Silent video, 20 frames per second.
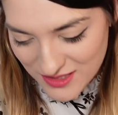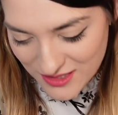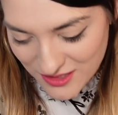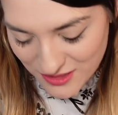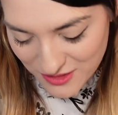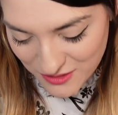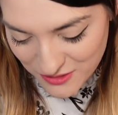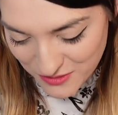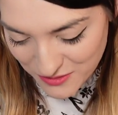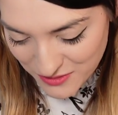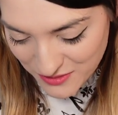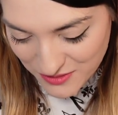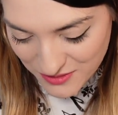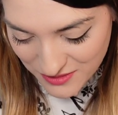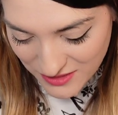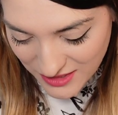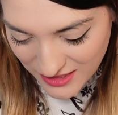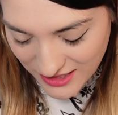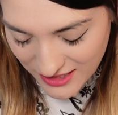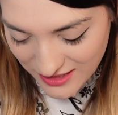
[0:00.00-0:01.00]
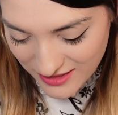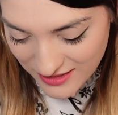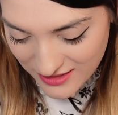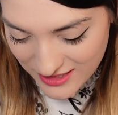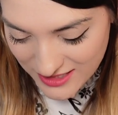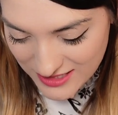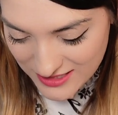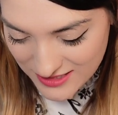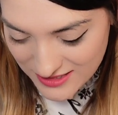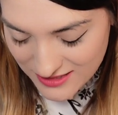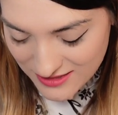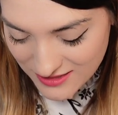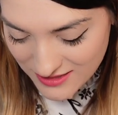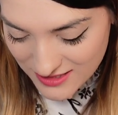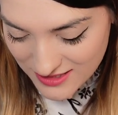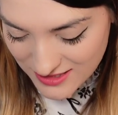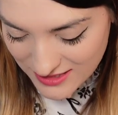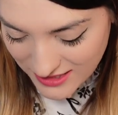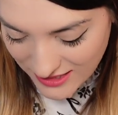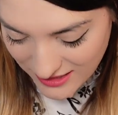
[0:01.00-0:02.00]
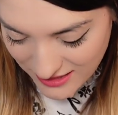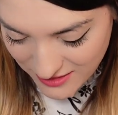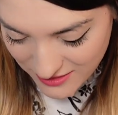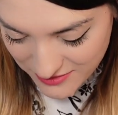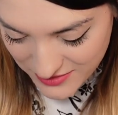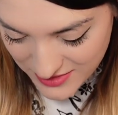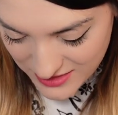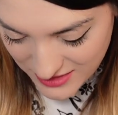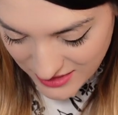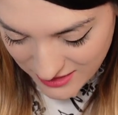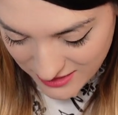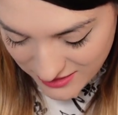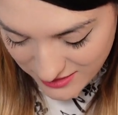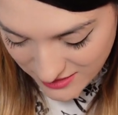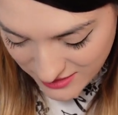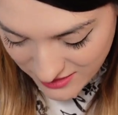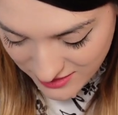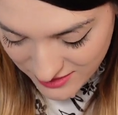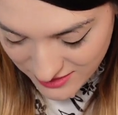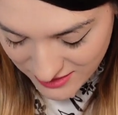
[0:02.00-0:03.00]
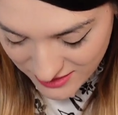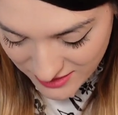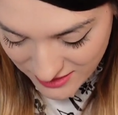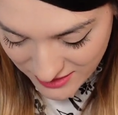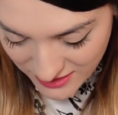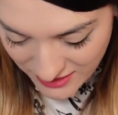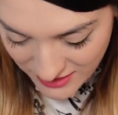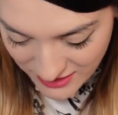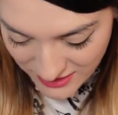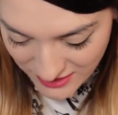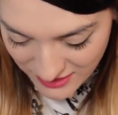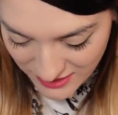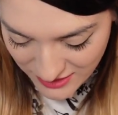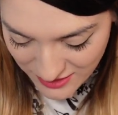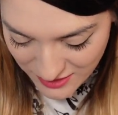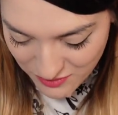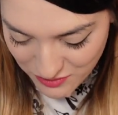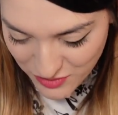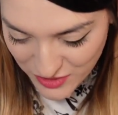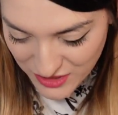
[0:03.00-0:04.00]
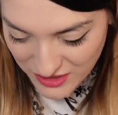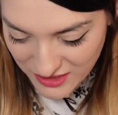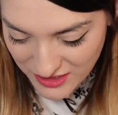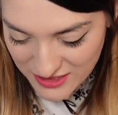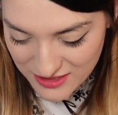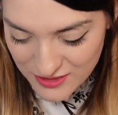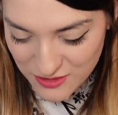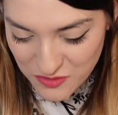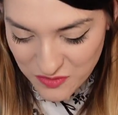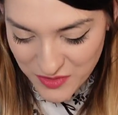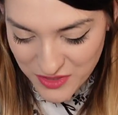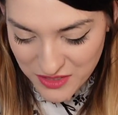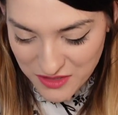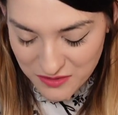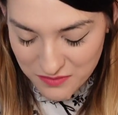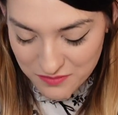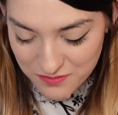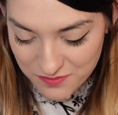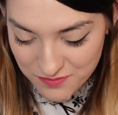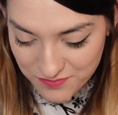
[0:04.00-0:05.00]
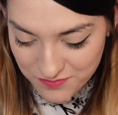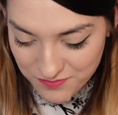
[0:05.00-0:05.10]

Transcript: so this looks kind of scary. So let's open him.